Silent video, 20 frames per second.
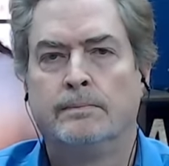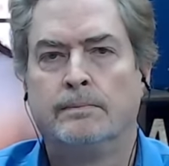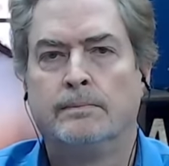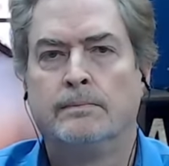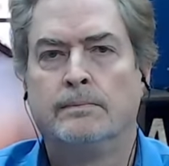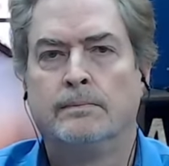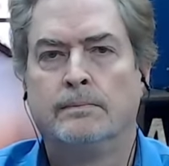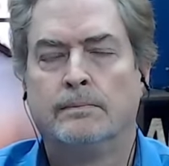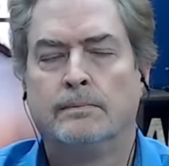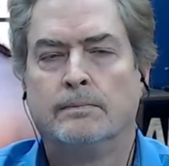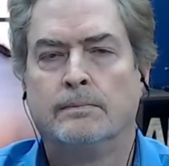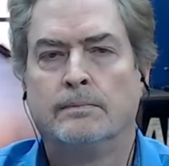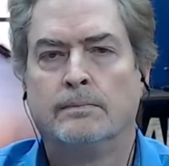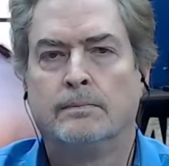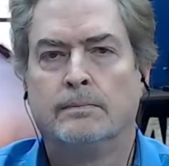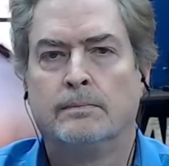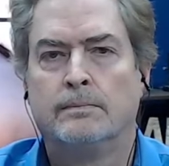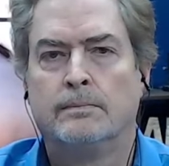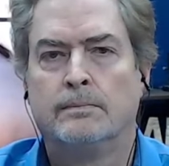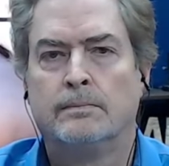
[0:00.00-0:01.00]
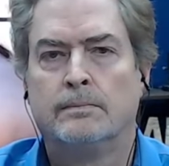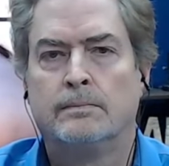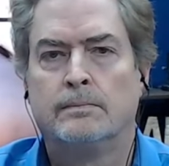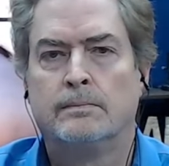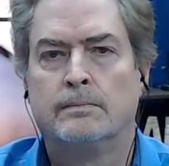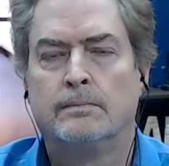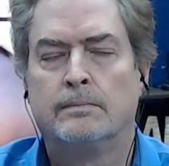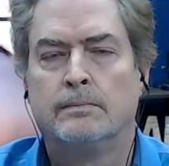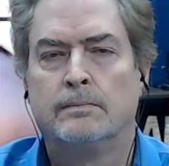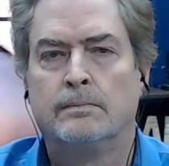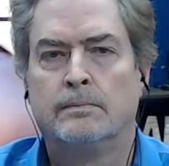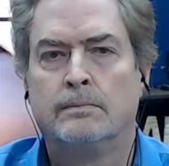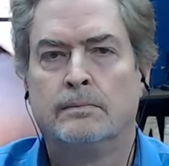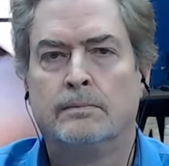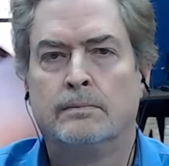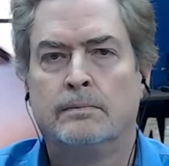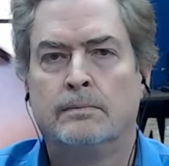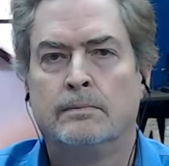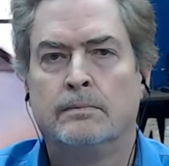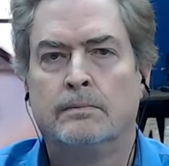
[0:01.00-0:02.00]

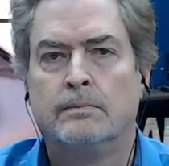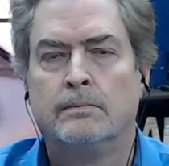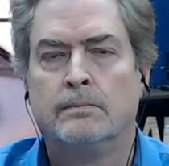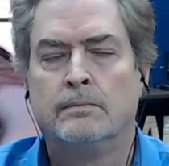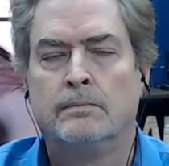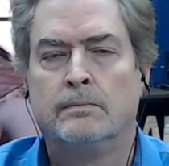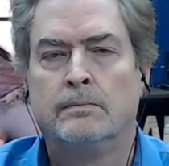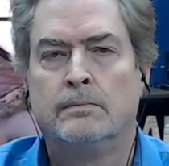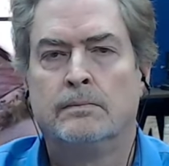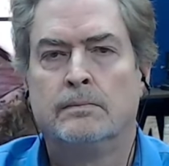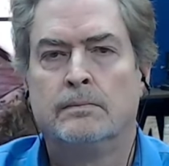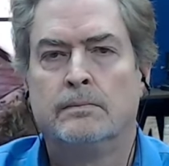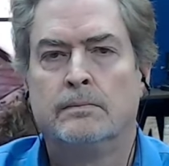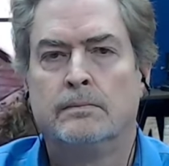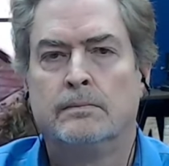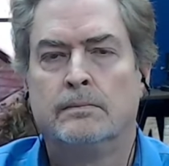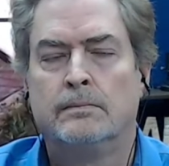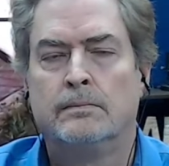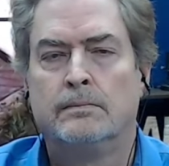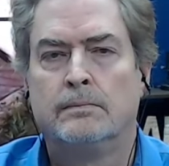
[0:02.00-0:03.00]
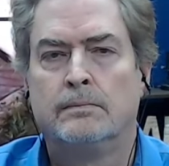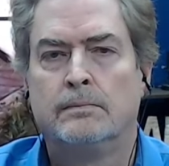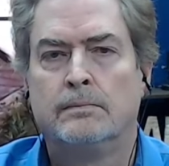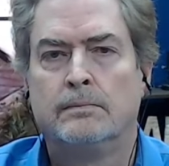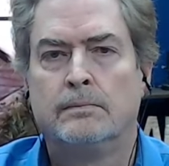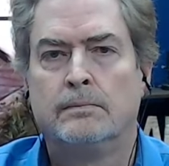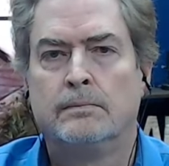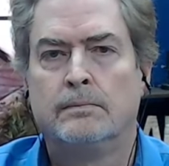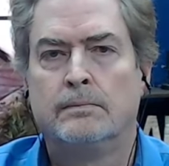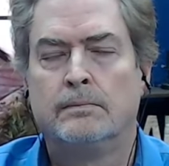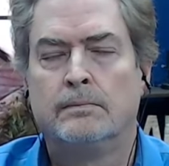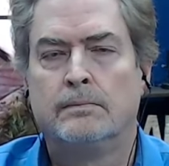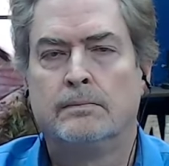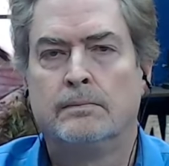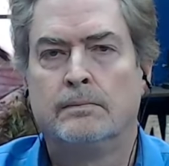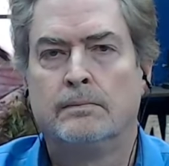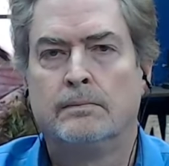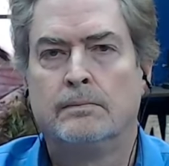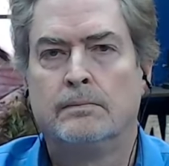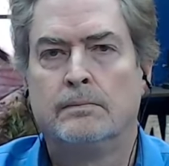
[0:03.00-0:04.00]

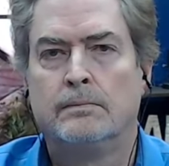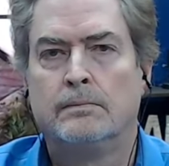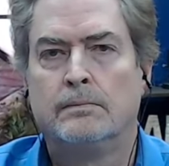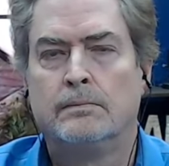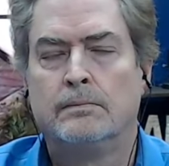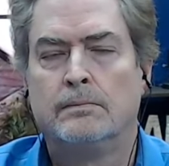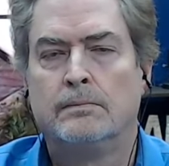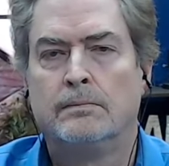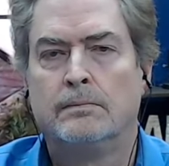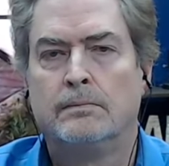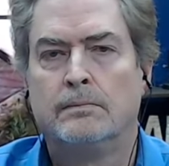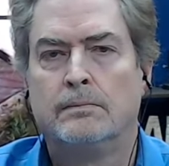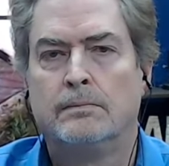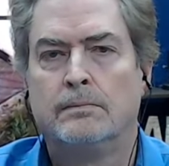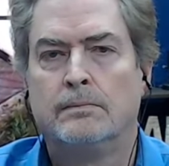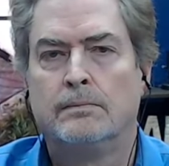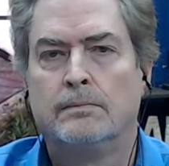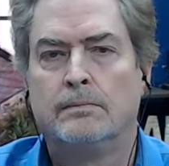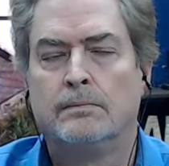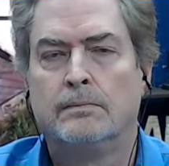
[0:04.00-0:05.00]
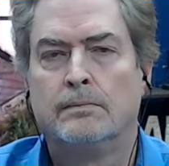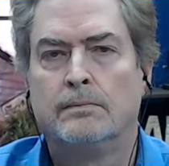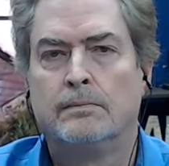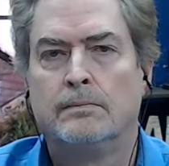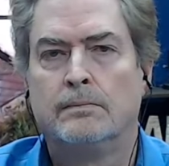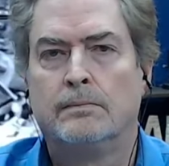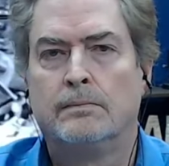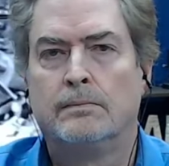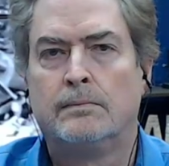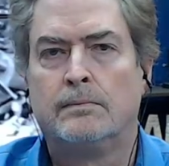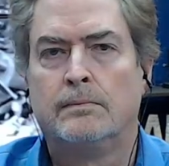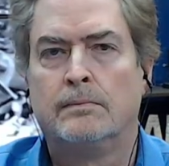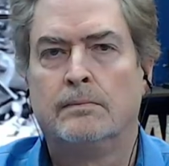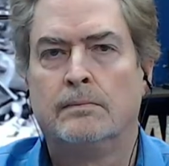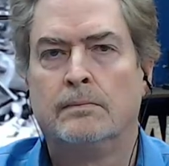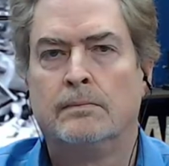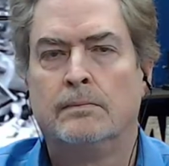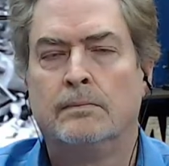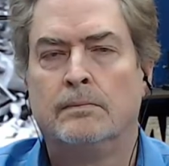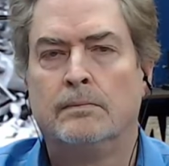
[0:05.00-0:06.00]

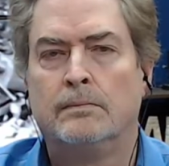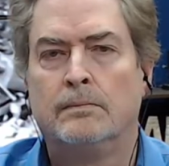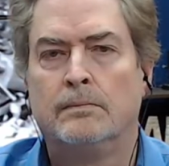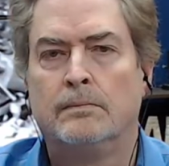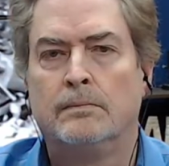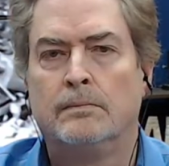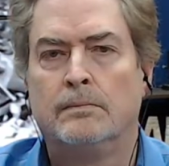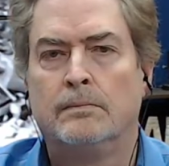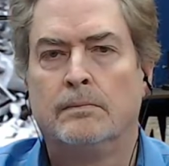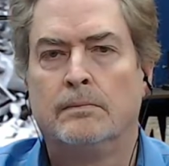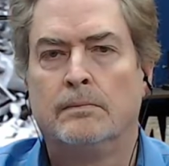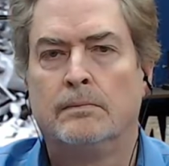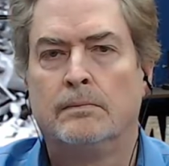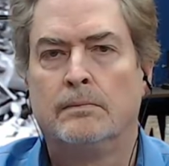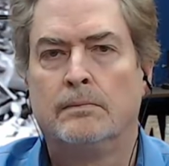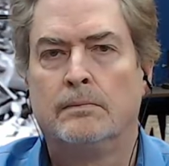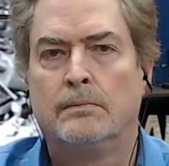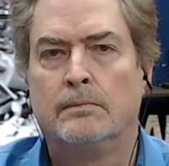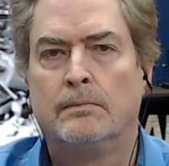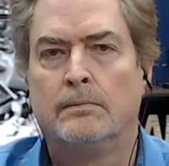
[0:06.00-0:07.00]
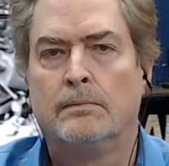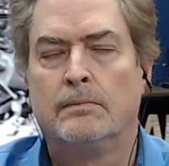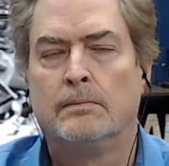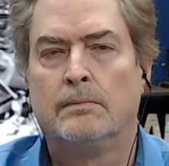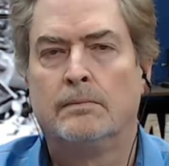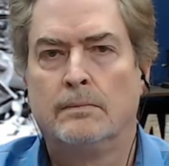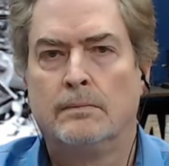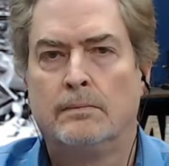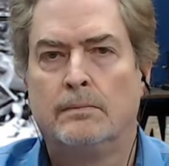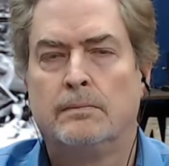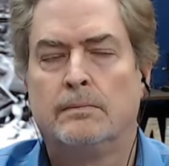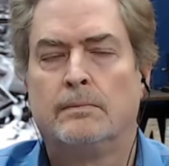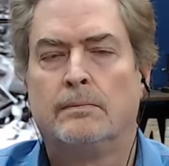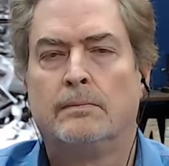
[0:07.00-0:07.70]
(not speaking)